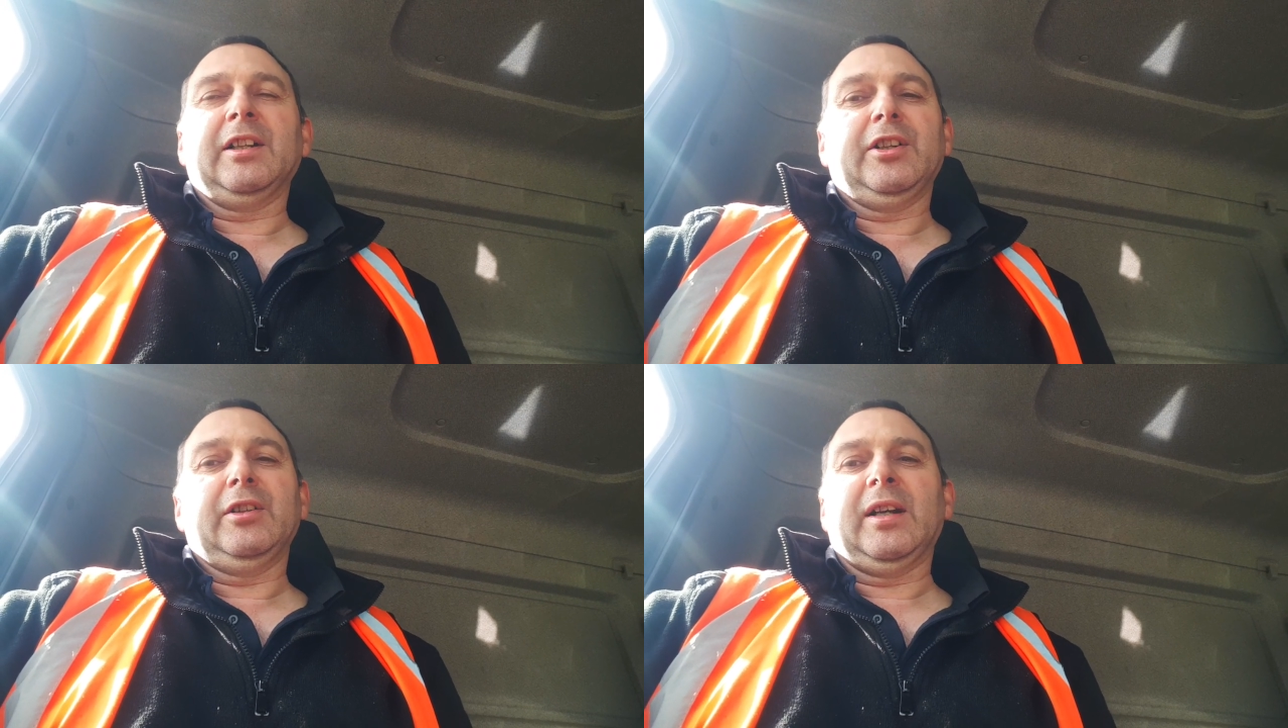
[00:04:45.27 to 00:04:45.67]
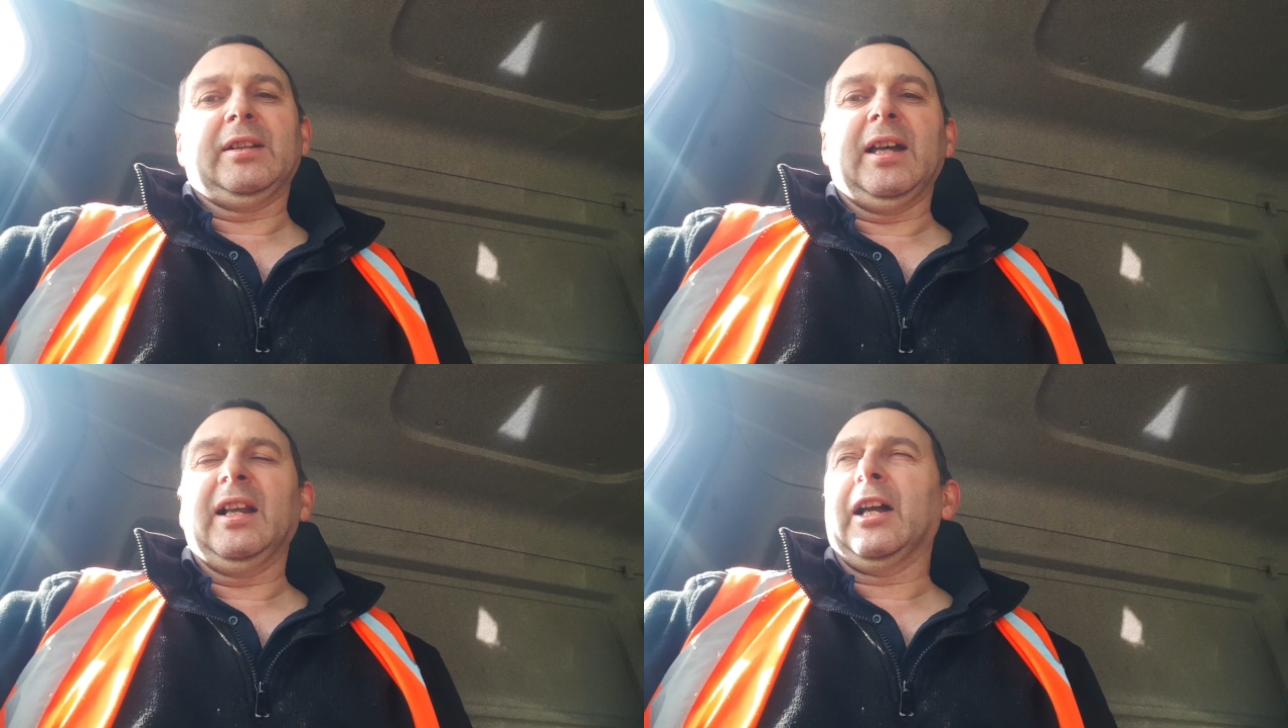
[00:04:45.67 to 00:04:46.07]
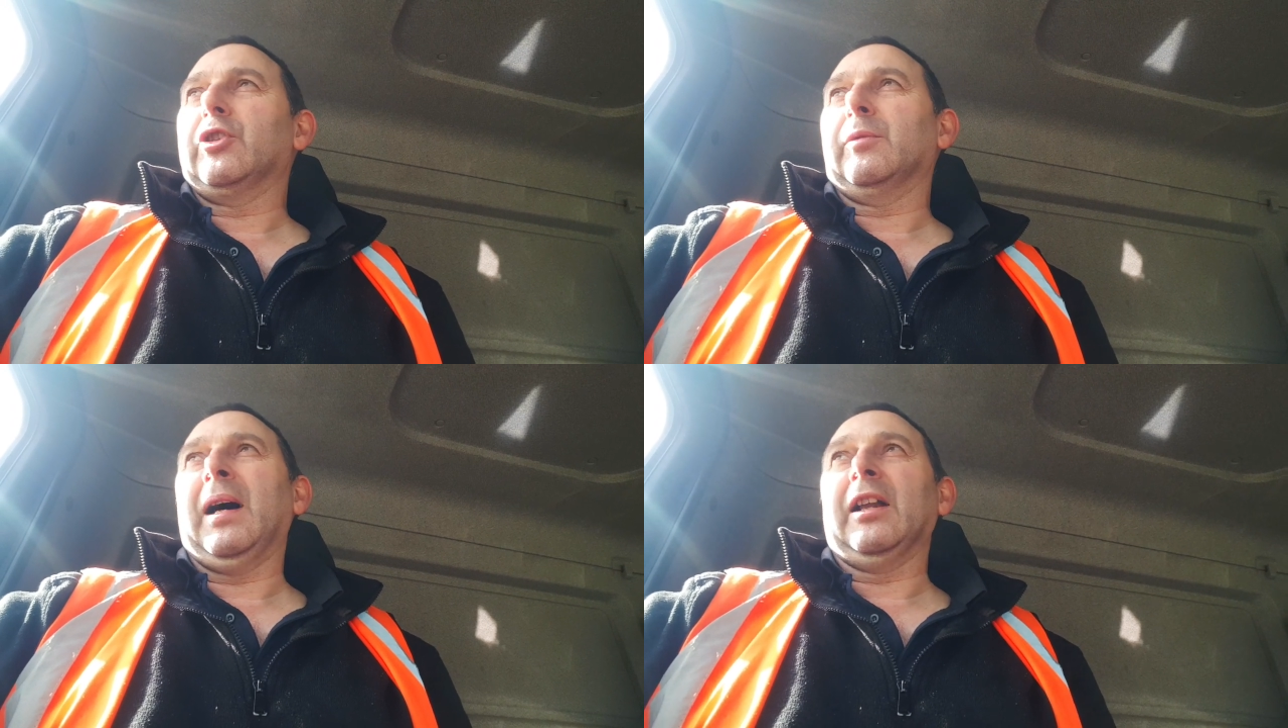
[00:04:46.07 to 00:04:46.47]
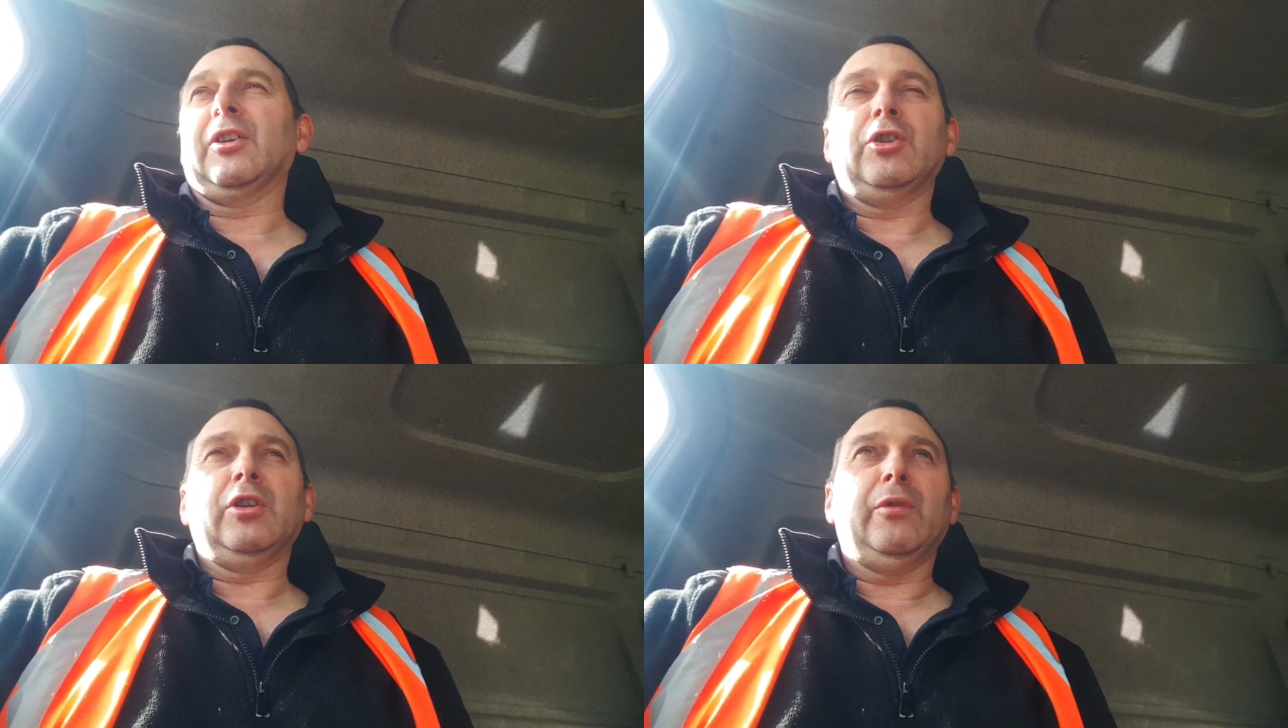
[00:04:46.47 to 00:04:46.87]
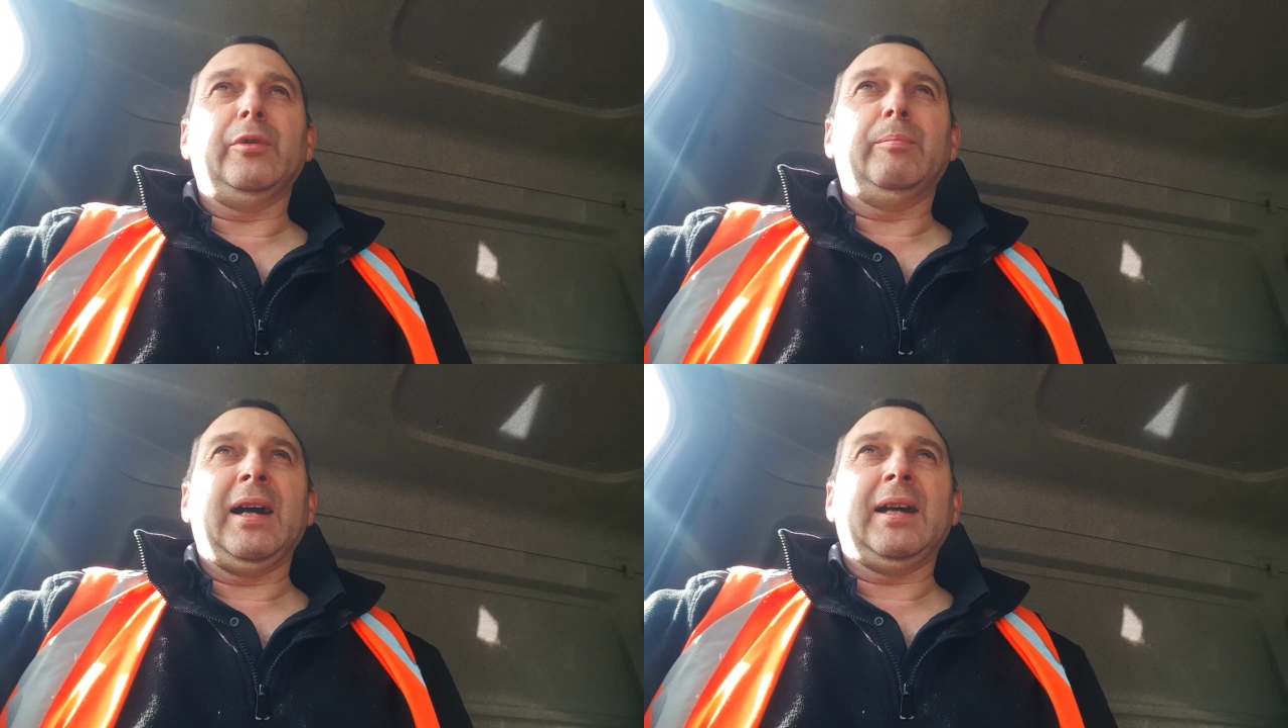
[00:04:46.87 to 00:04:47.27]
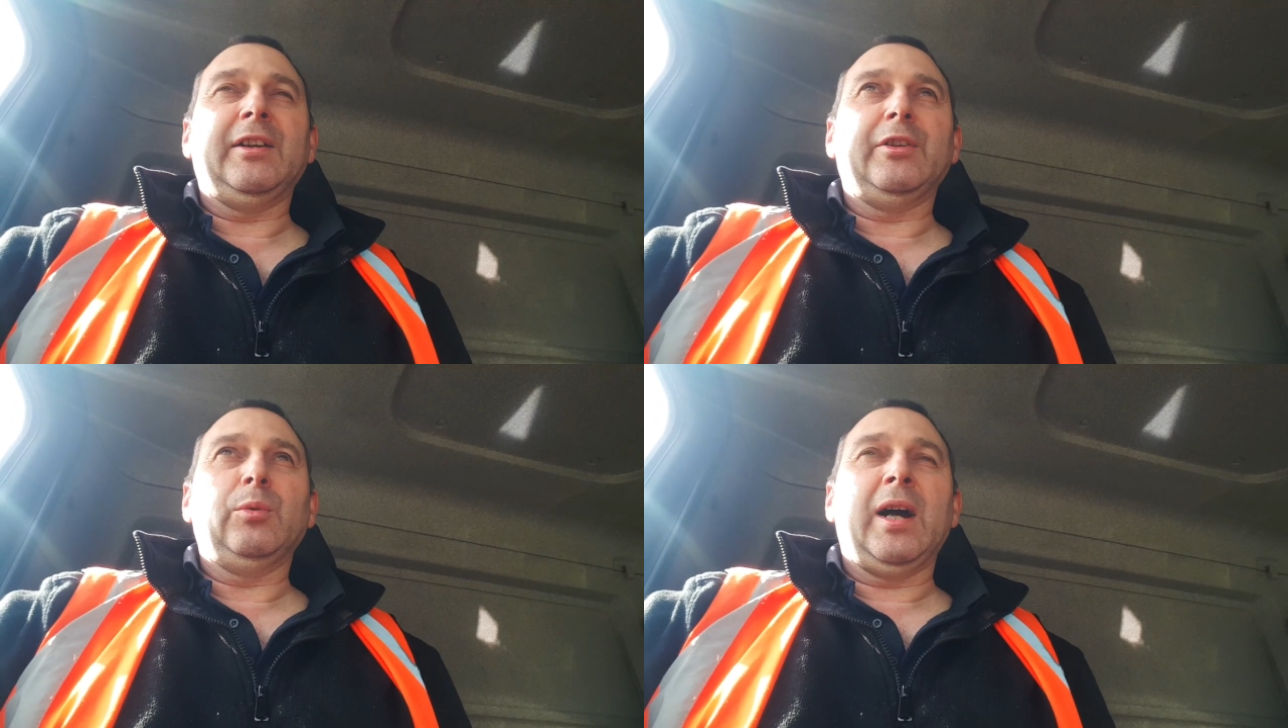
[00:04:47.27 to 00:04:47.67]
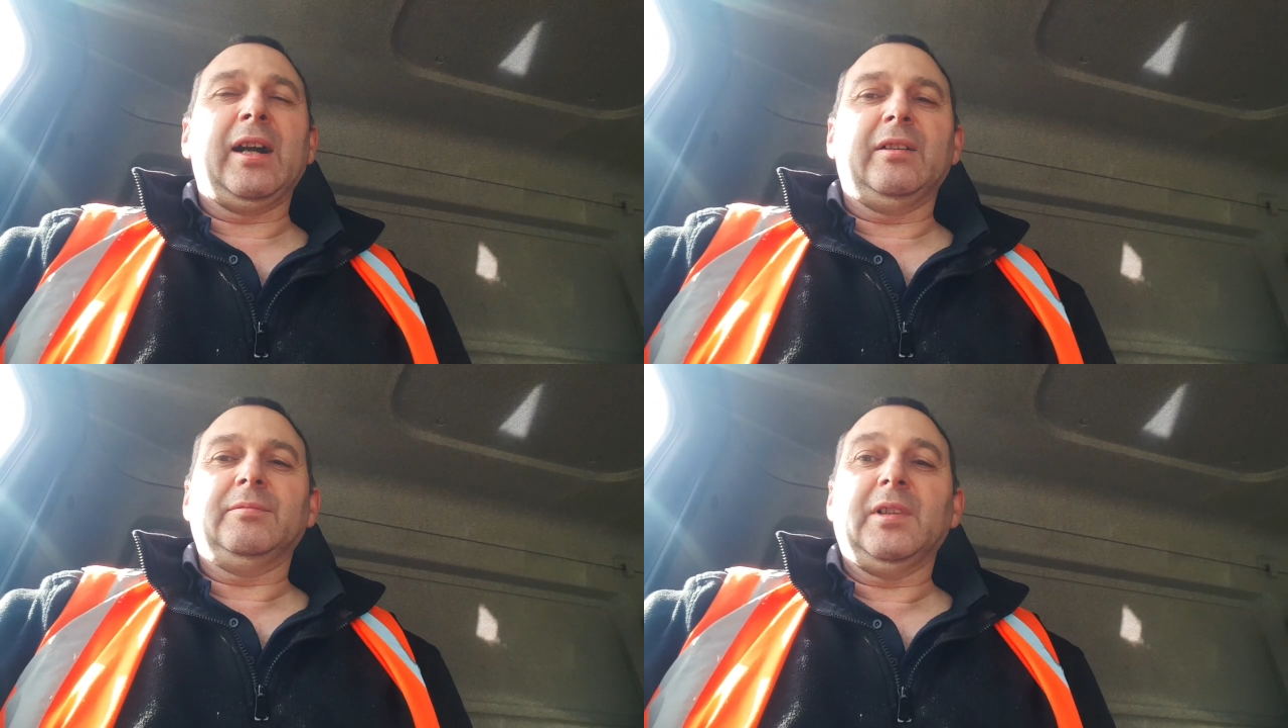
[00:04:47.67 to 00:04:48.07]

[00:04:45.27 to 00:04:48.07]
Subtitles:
I could have had that electric pallet truck off the back end of the wagon,